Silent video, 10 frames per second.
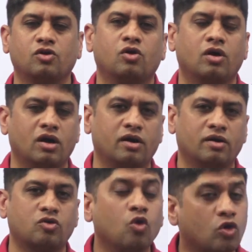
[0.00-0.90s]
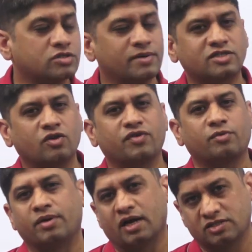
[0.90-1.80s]
know, core subjects of your
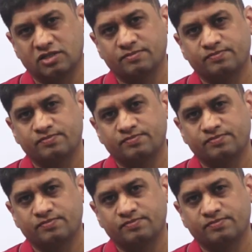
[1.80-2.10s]
branch.